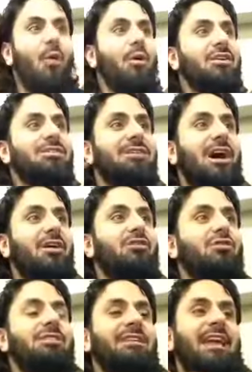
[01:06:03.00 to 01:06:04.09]
we could start
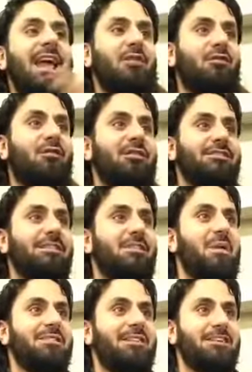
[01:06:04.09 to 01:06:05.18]
using the inference to the
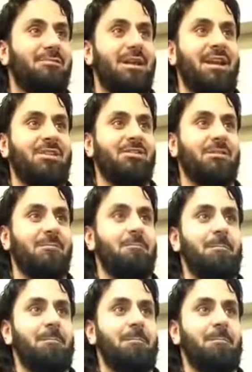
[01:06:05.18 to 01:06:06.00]
best explanation.